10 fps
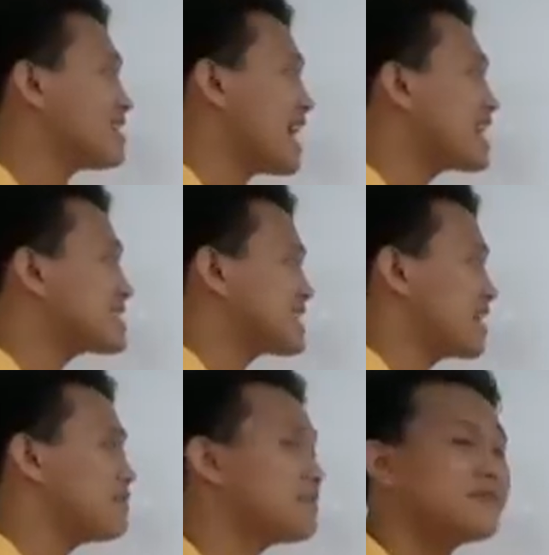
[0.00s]

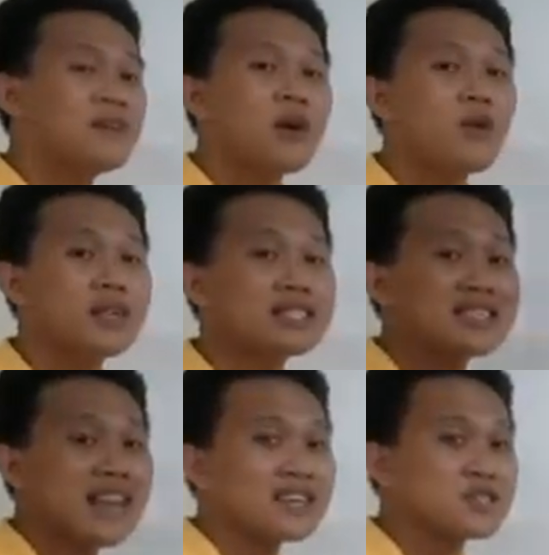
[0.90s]
negative while
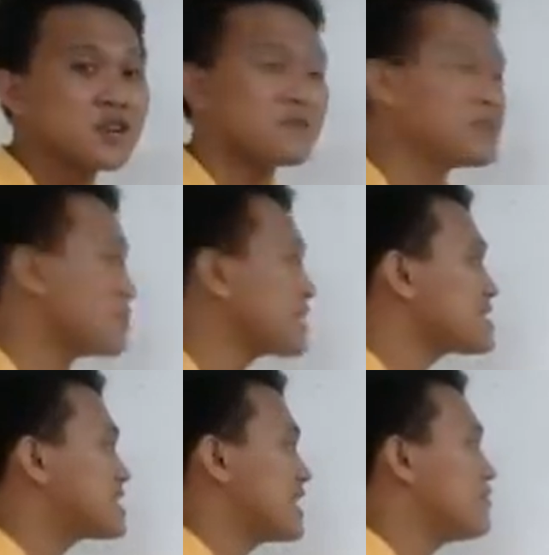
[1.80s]
its last term is
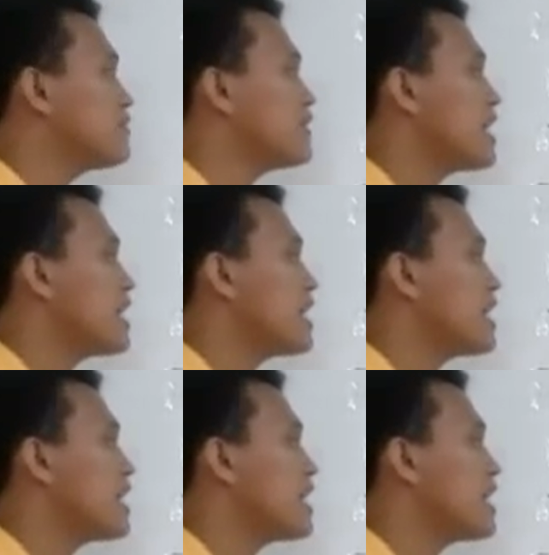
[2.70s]
positive,